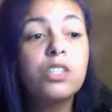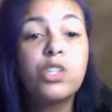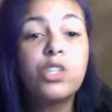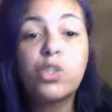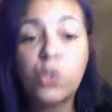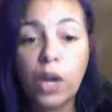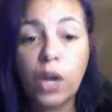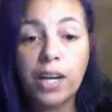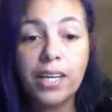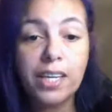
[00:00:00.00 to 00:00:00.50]

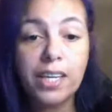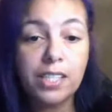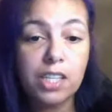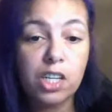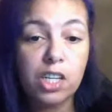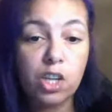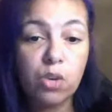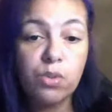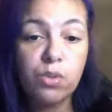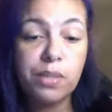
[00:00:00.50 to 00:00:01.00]
to try to
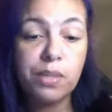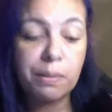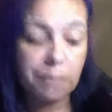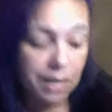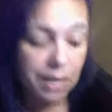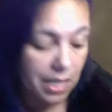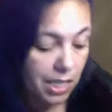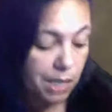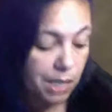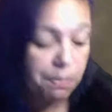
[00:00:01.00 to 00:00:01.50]
get to know
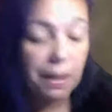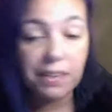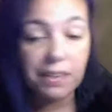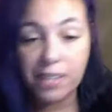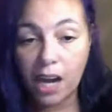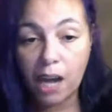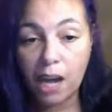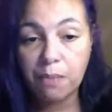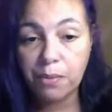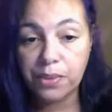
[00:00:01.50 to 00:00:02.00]
somebody and
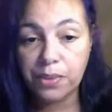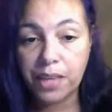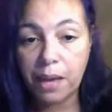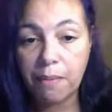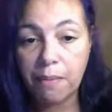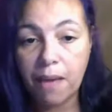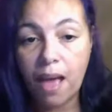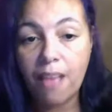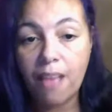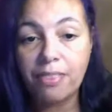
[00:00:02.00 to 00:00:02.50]
spend time with
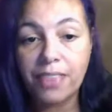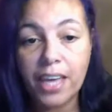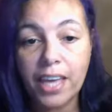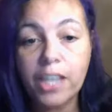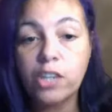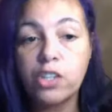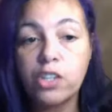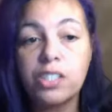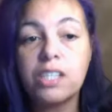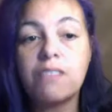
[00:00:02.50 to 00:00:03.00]
them. And
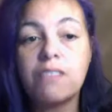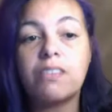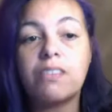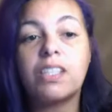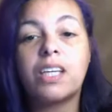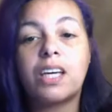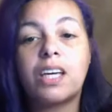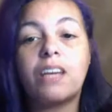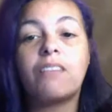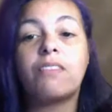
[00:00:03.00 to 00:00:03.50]
they couldn't
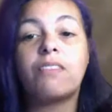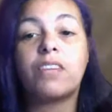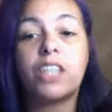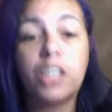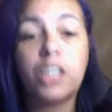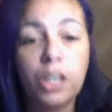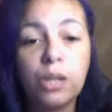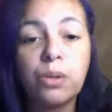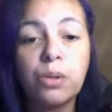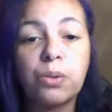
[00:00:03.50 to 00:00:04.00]
even give
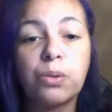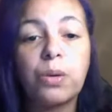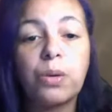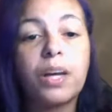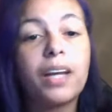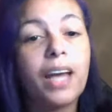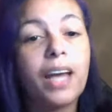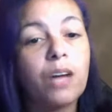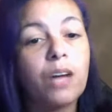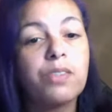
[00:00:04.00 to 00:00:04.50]
you
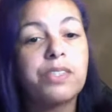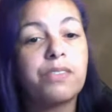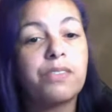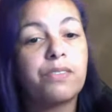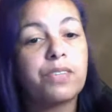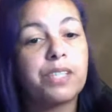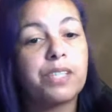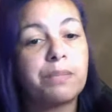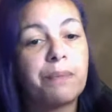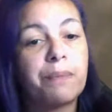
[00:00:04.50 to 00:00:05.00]
an ounce of
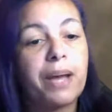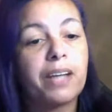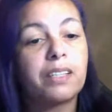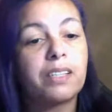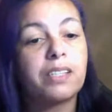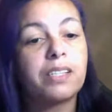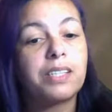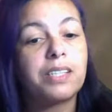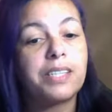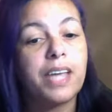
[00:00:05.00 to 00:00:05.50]

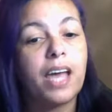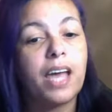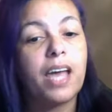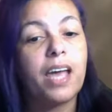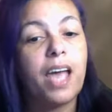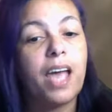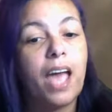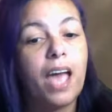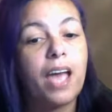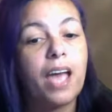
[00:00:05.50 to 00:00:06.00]
respect to say,
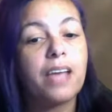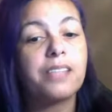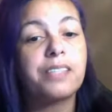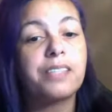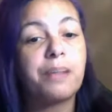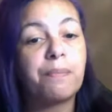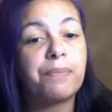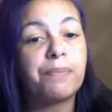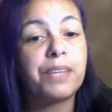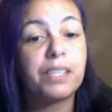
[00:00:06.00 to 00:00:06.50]
hey,
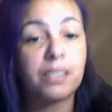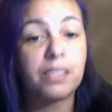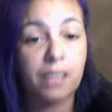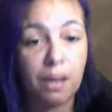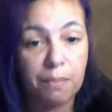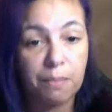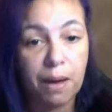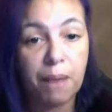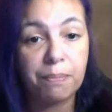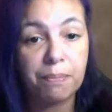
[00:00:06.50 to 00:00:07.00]
something's
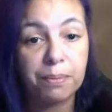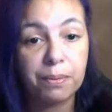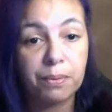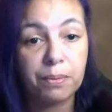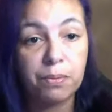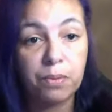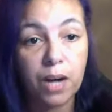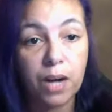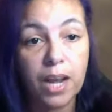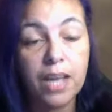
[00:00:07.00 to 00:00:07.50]
come up,
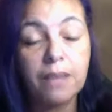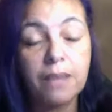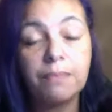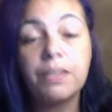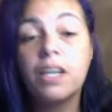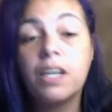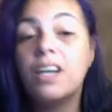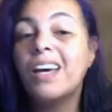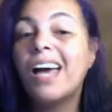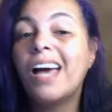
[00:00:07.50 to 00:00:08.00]
right?
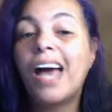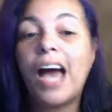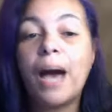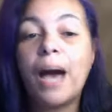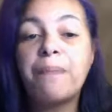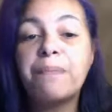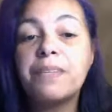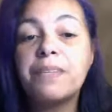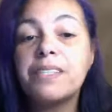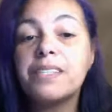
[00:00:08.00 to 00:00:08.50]

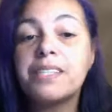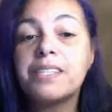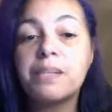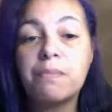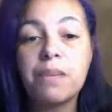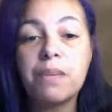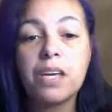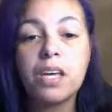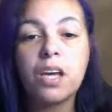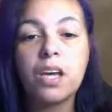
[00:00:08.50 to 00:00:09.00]
Happens to
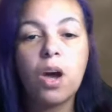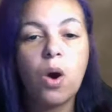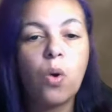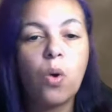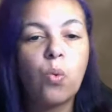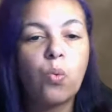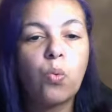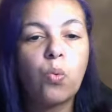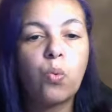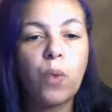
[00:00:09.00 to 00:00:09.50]
me
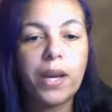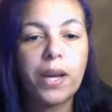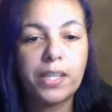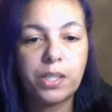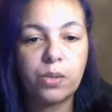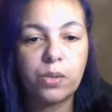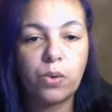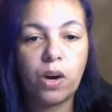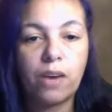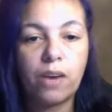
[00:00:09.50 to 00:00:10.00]
way
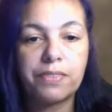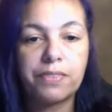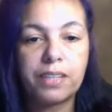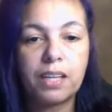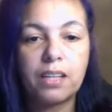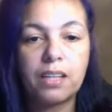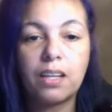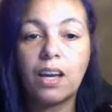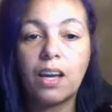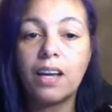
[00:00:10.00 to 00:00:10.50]
too
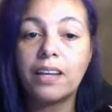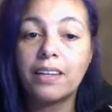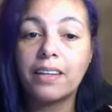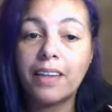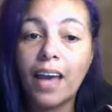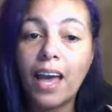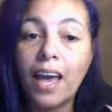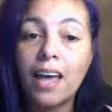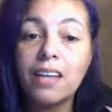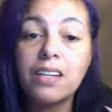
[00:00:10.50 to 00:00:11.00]
often. And
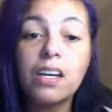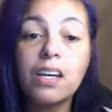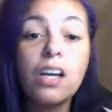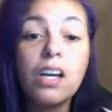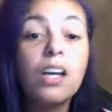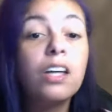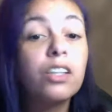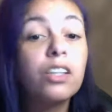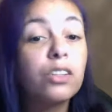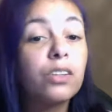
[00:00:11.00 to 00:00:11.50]
again,
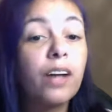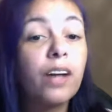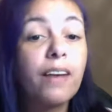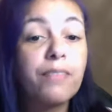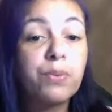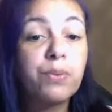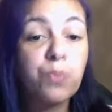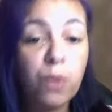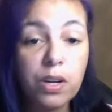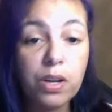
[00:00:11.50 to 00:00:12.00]
you're left
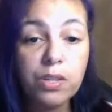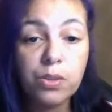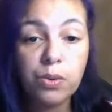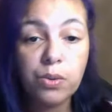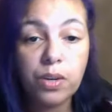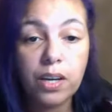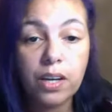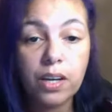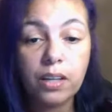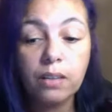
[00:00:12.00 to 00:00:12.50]

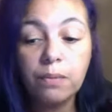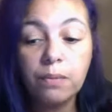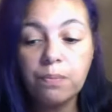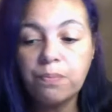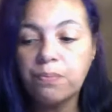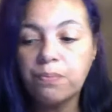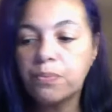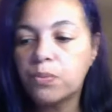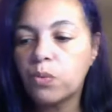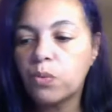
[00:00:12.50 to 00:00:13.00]
wondering,
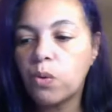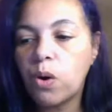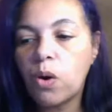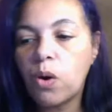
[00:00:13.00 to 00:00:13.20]
well,